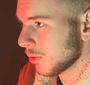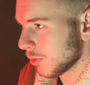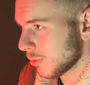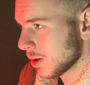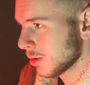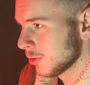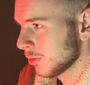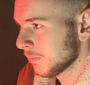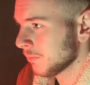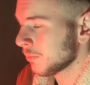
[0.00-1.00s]
from the
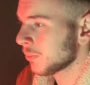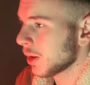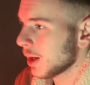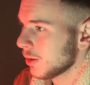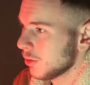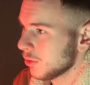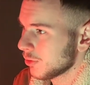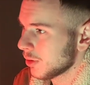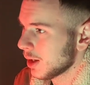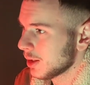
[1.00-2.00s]
ground and
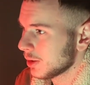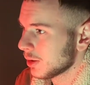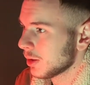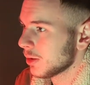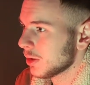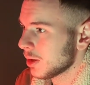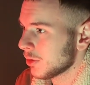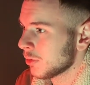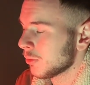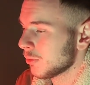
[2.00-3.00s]
also adding a
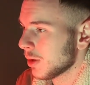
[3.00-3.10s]
nice